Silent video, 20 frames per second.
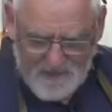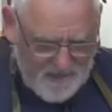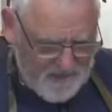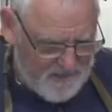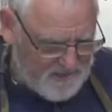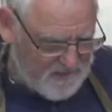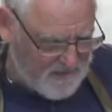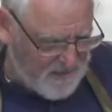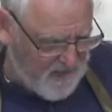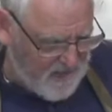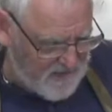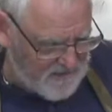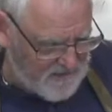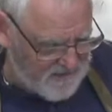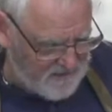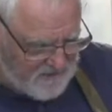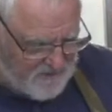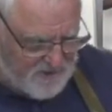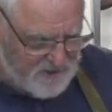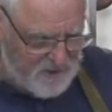it
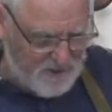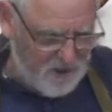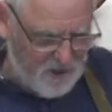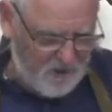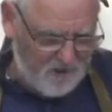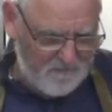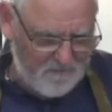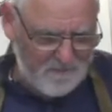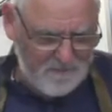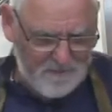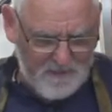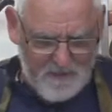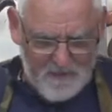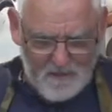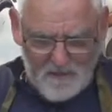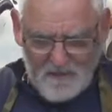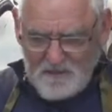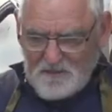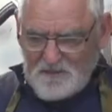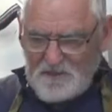does the job.
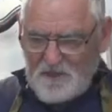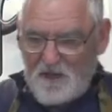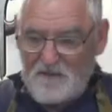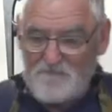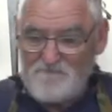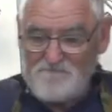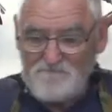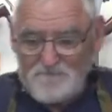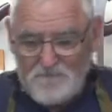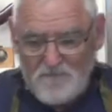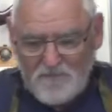So